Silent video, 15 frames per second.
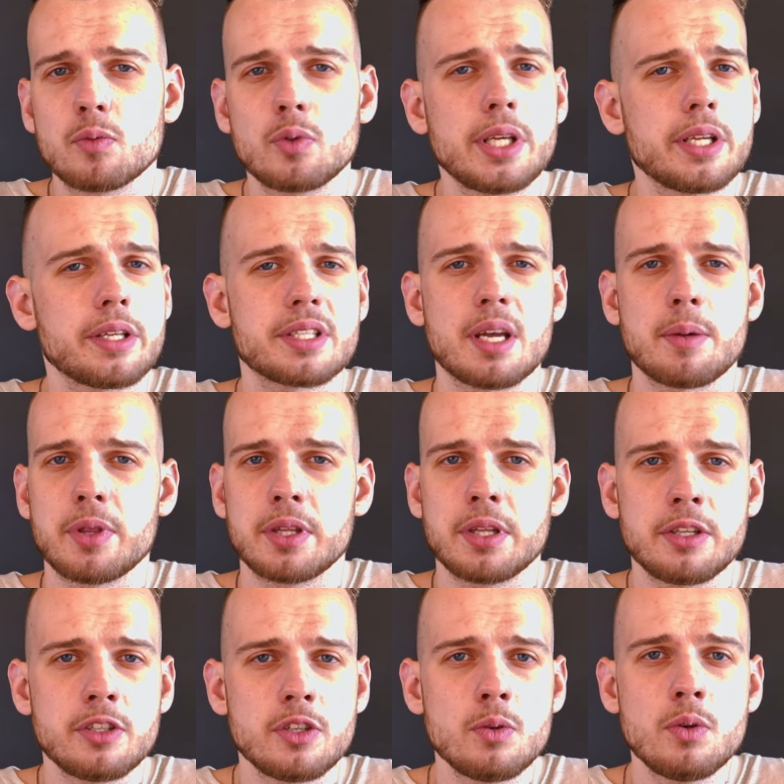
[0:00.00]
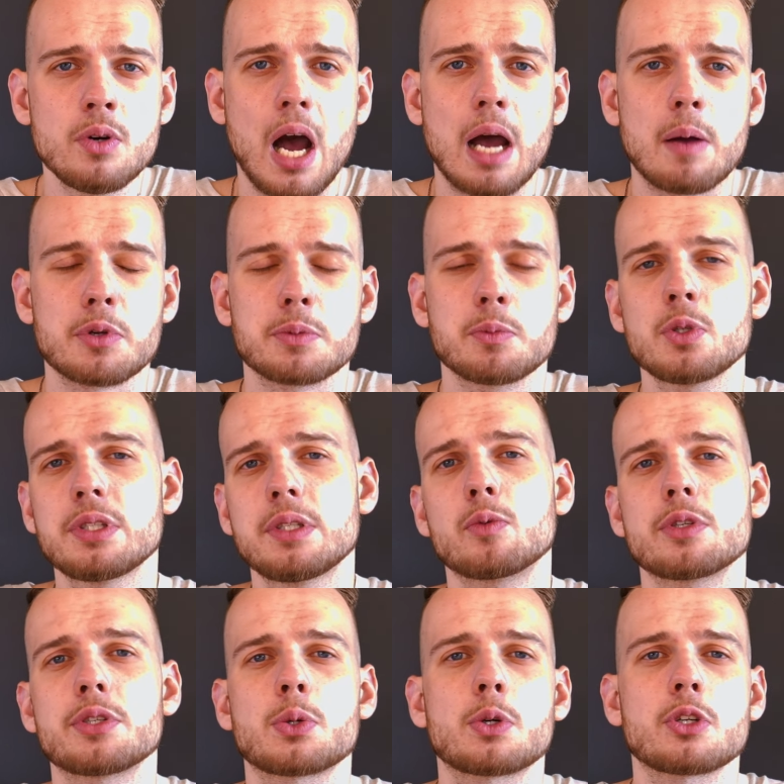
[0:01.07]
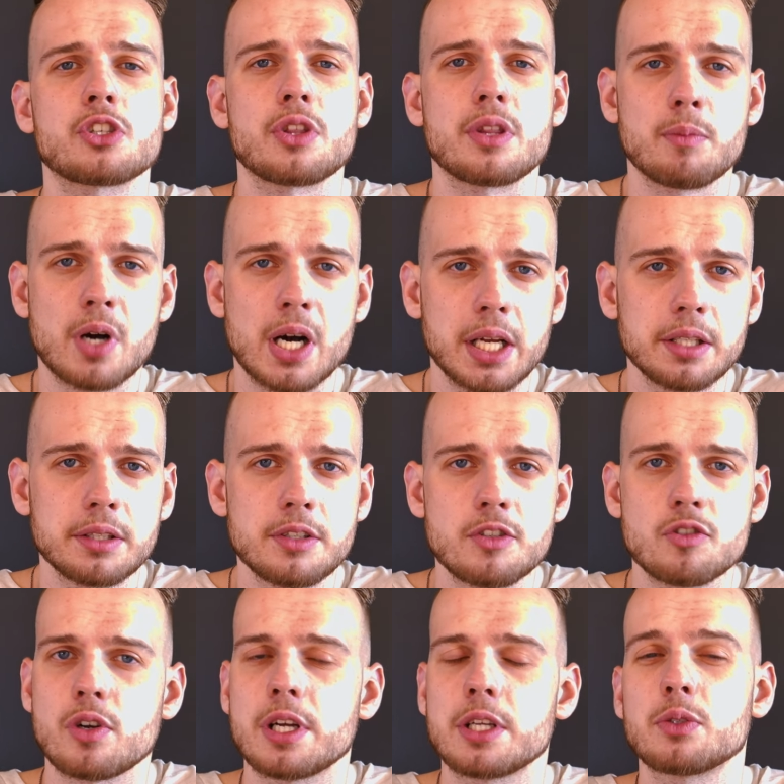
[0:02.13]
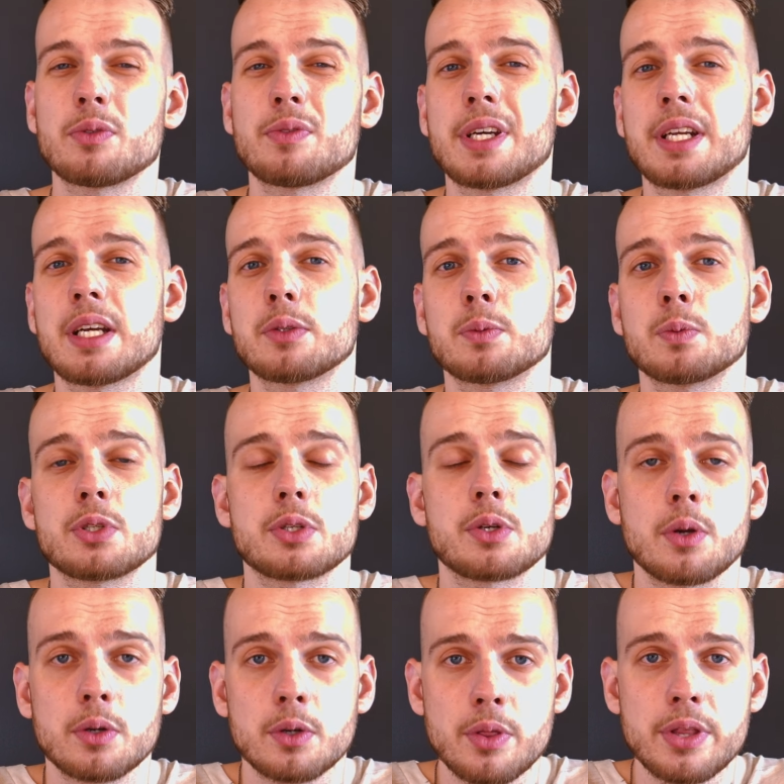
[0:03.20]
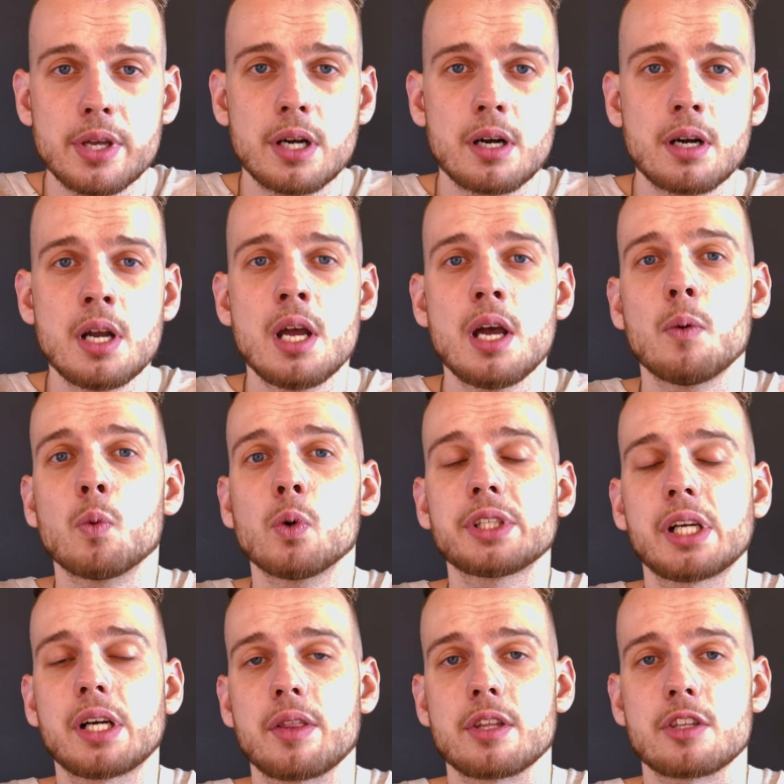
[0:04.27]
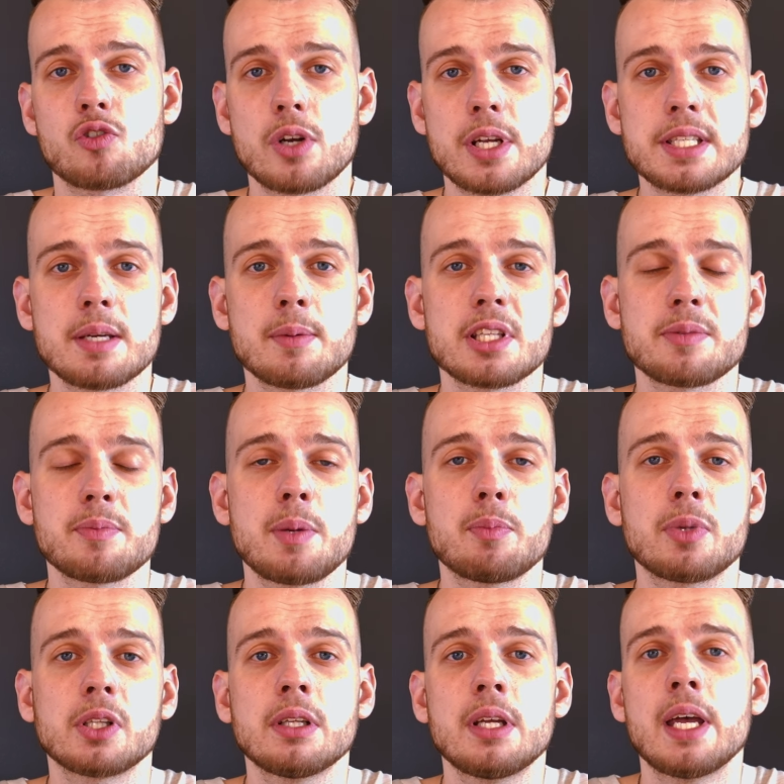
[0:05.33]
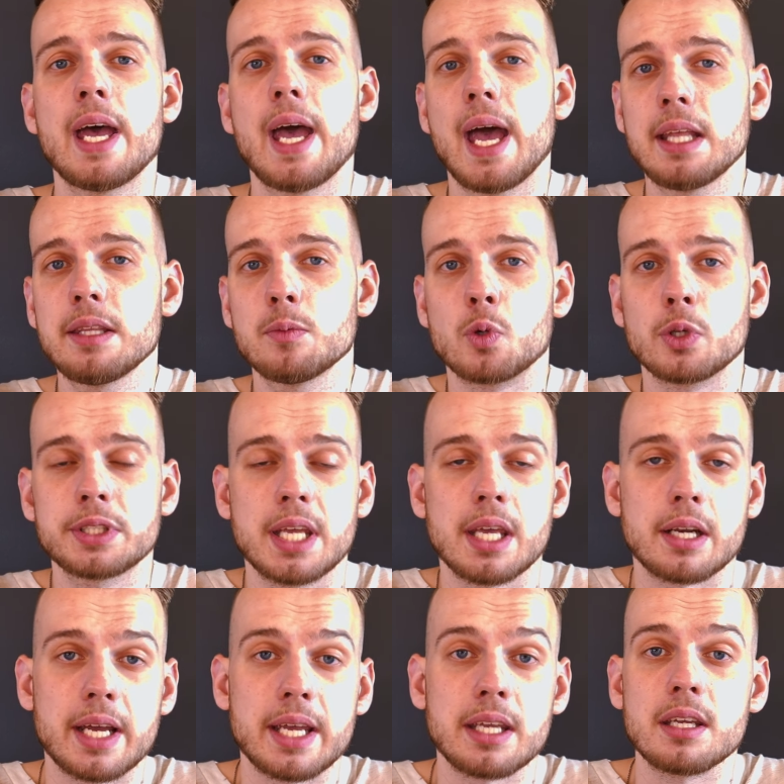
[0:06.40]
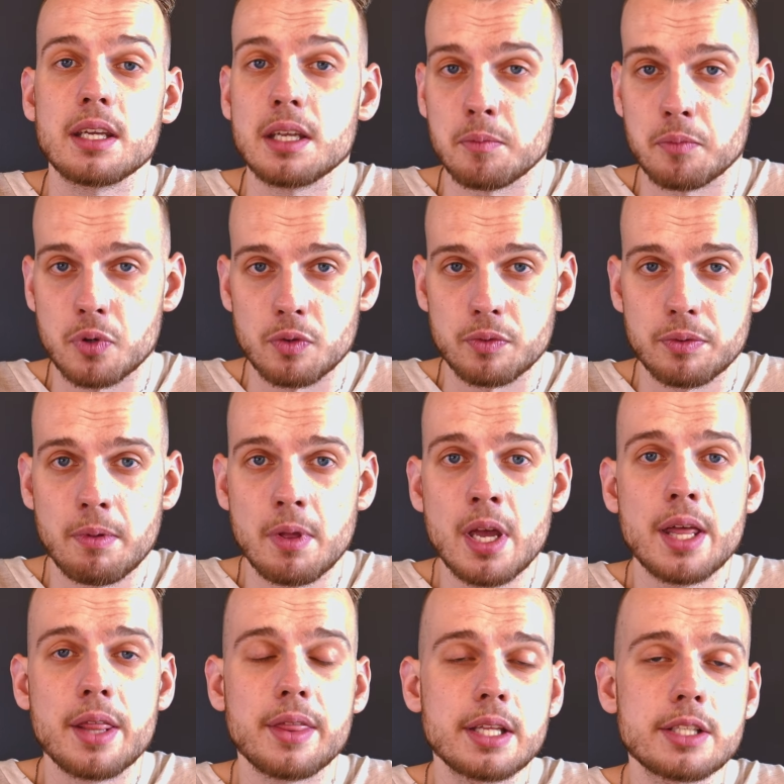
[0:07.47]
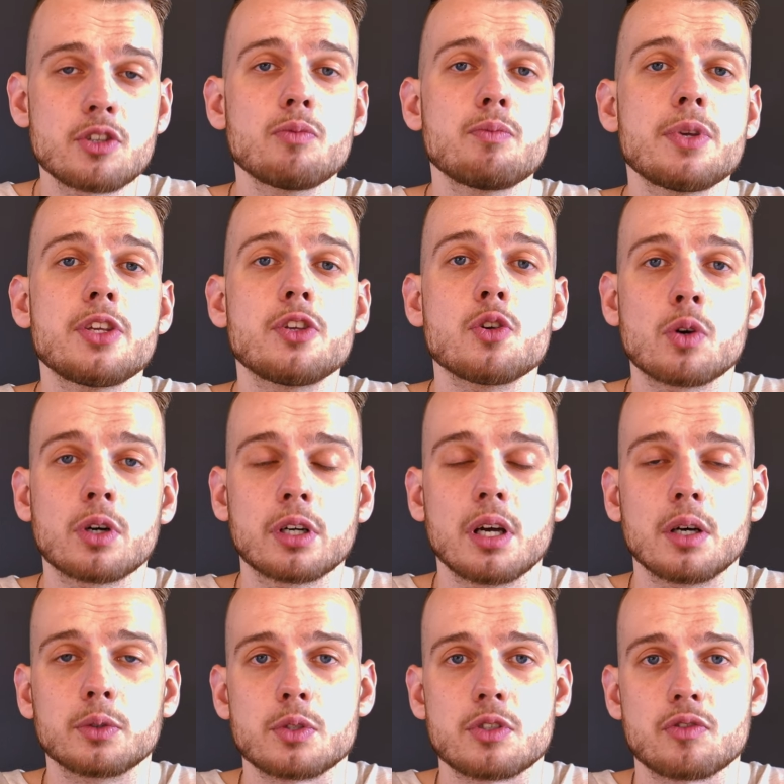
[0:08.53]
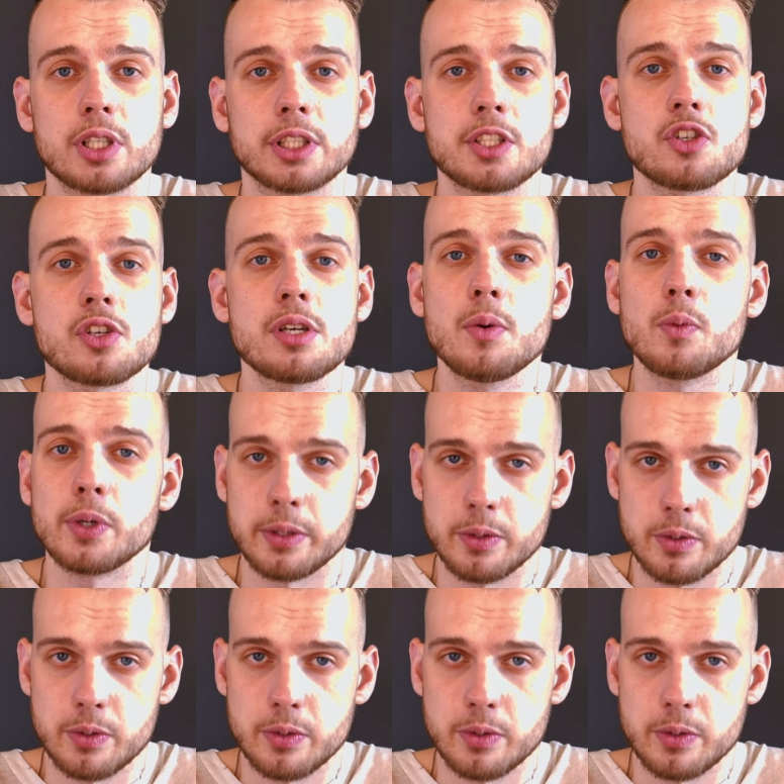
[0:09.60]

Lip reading: creating something new, I was mostly researching the market, trying to find out what's going on there, what are the trends amongst people, and what can I improve. That should be your go-to strategy when